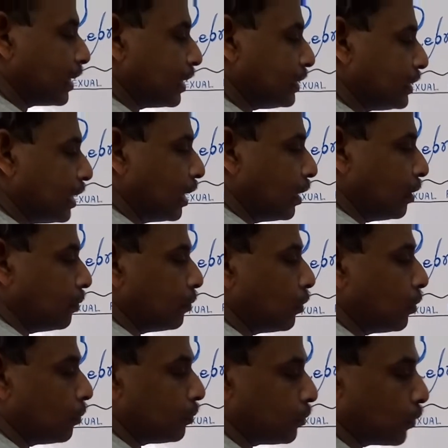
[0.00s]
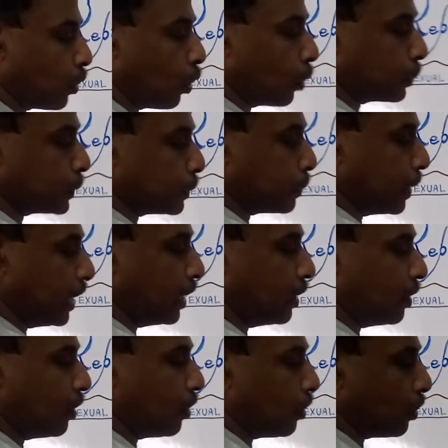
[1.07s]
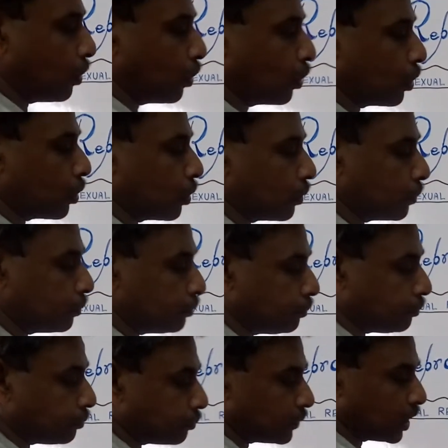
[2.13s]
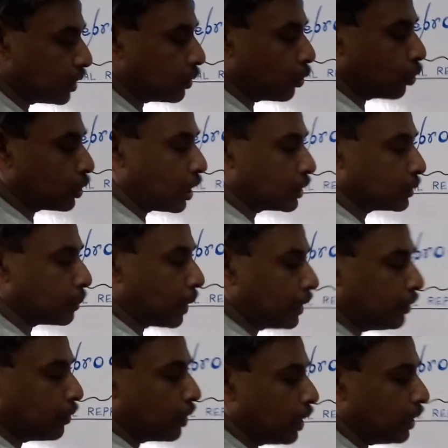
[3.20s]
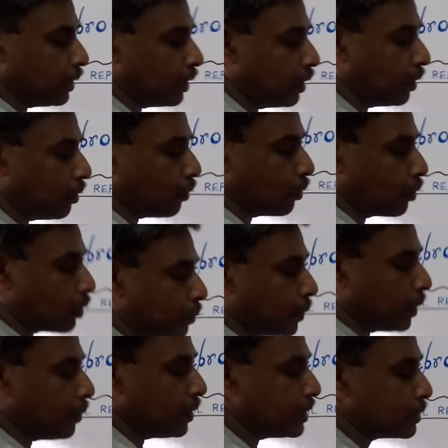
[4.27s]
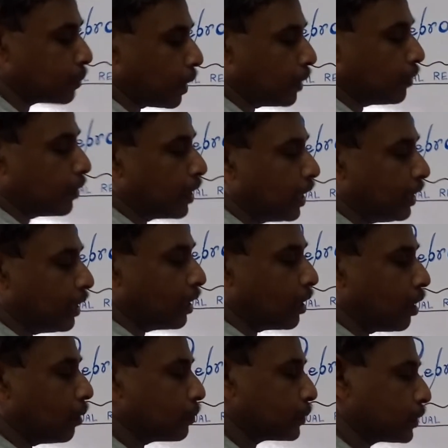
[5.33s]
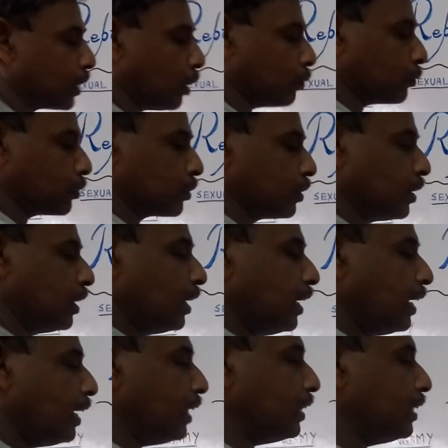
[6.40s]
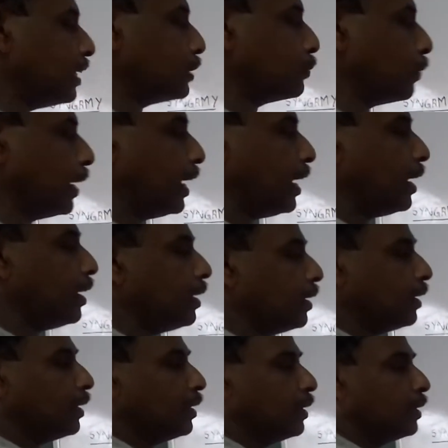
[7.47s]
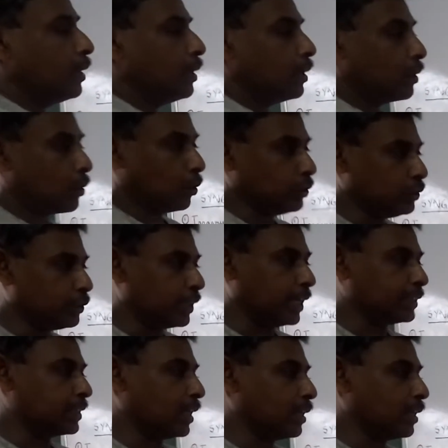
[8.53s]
or baby Spirogyra, comes out. In this way, conjugation is occurring, and incidentally it is occurring by the